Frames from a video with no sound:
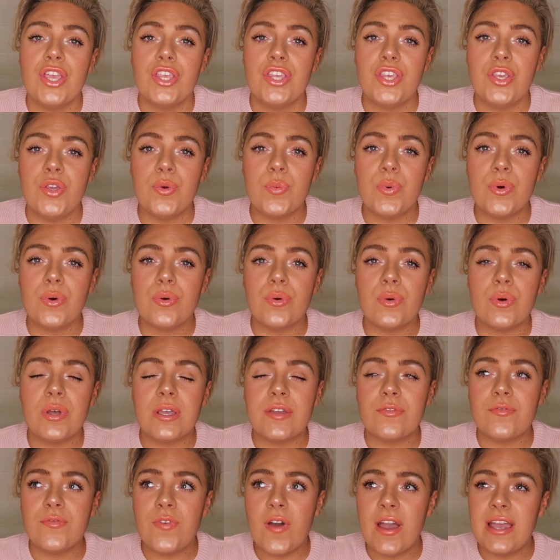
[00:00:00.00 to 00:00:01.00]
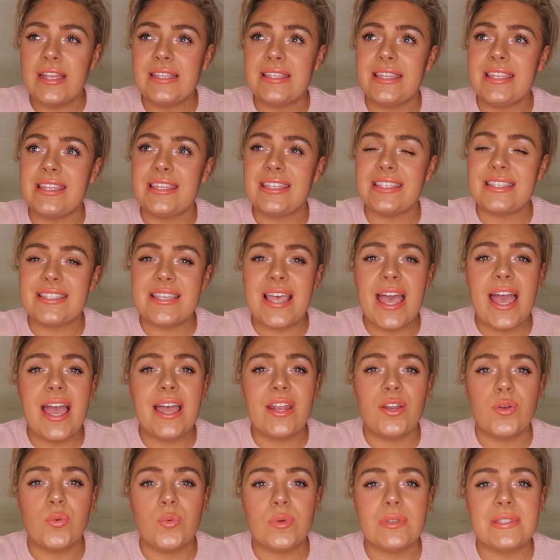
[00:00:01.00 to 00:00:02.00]
you will find that the
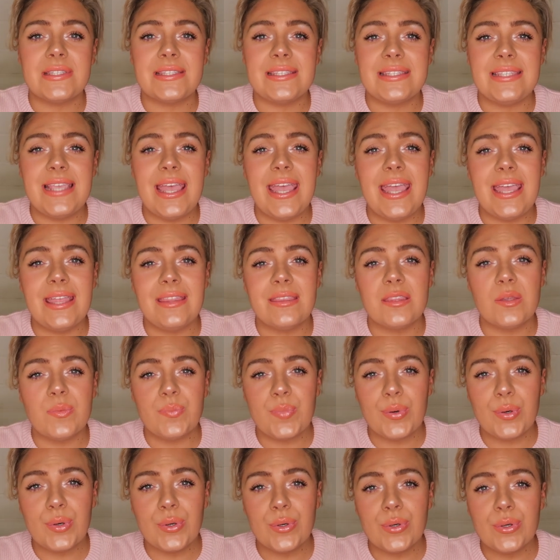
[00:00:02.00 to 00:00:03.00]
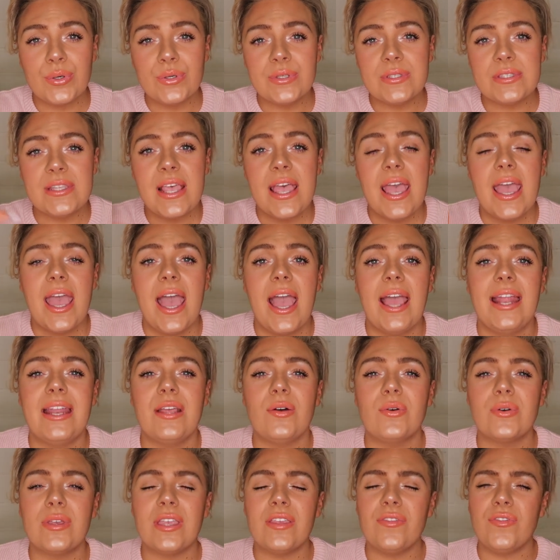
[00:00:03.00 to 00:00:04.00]
tan will sit in the pores and it
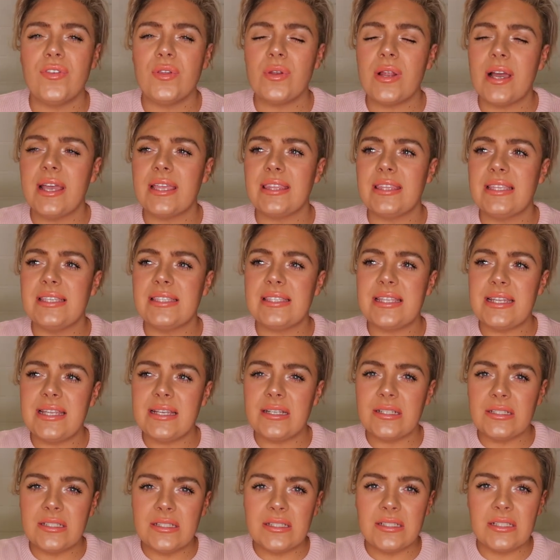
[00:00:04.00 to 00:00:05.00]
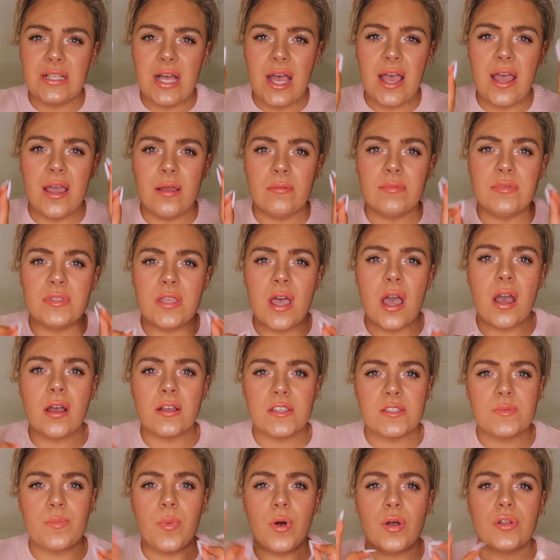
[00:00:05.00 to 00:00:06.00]
will give you like these little dark
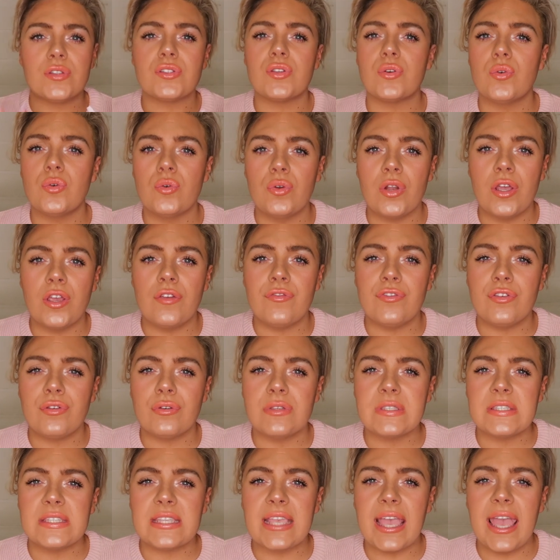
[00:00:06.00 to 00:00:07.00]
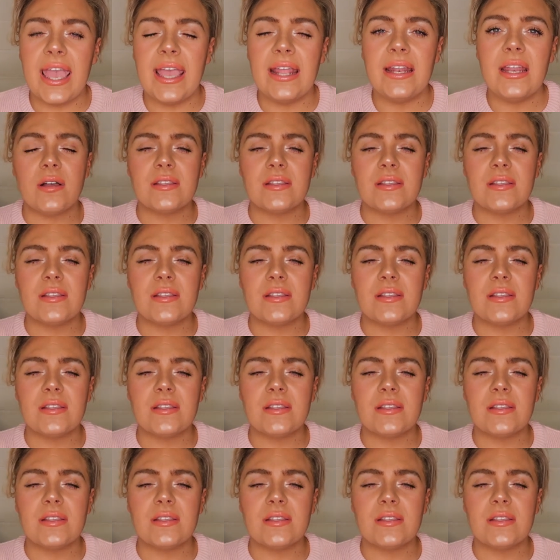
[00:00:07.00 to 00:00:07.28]
spots all over your skin.